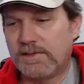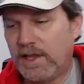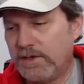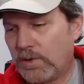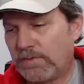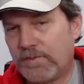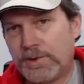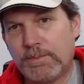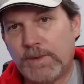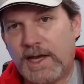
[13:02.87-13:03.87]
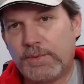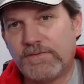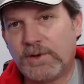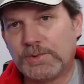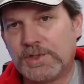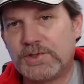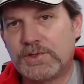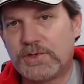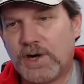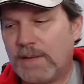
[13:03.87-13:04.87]
in order for your battery voltage to
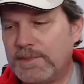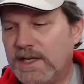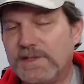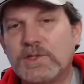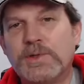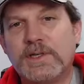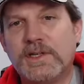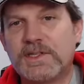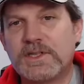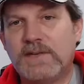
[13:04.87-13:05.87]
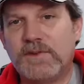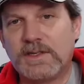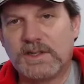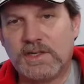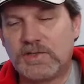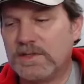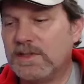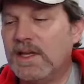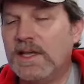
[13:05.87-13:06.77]
drop down to an unsafe condition,